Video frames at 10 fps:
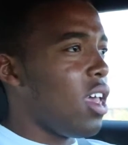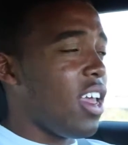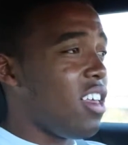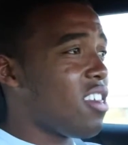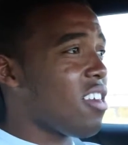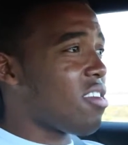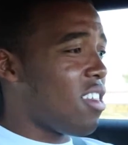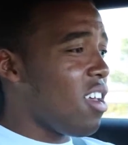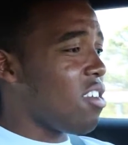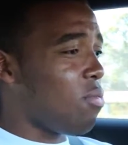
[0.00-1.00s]
And it just
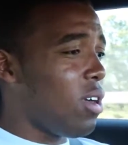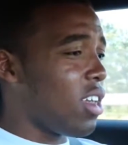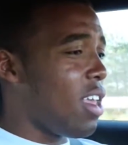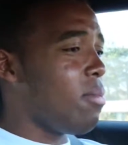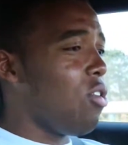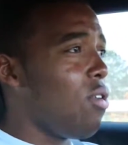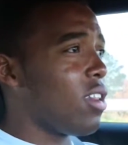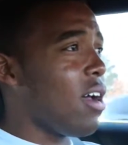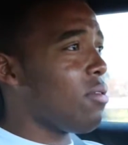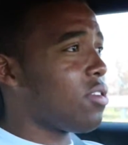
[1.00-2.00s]
does want to keep
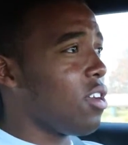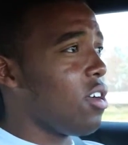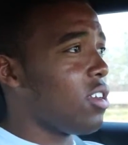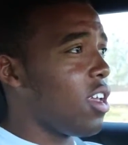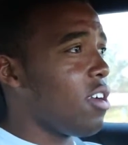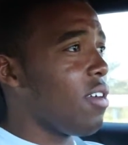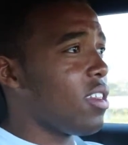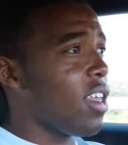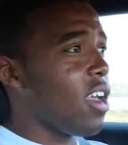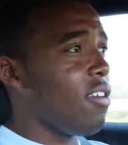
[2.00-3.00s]
going. That was 3rd gear
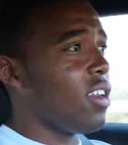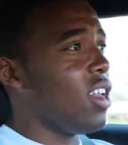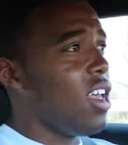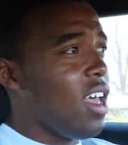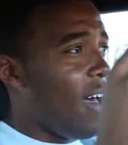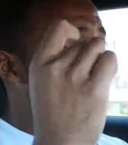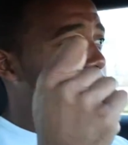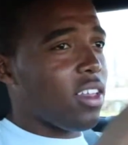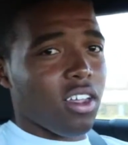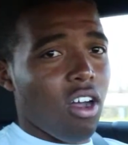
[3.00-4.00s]
right there, and I
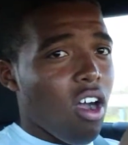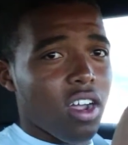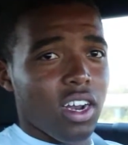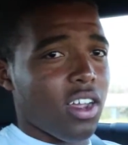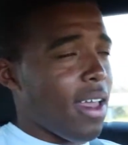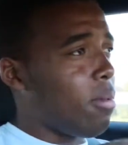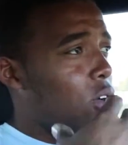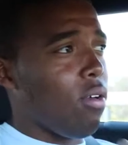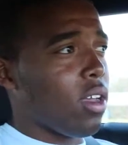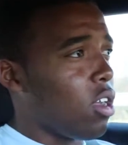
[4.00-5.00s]
felt like the car could have kept
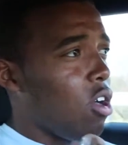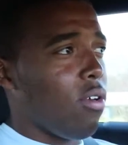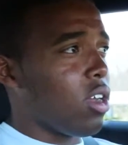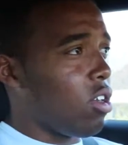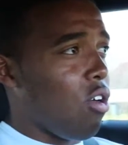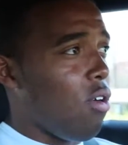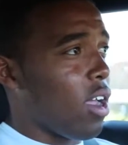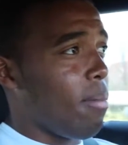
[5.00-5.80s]
going and going and going.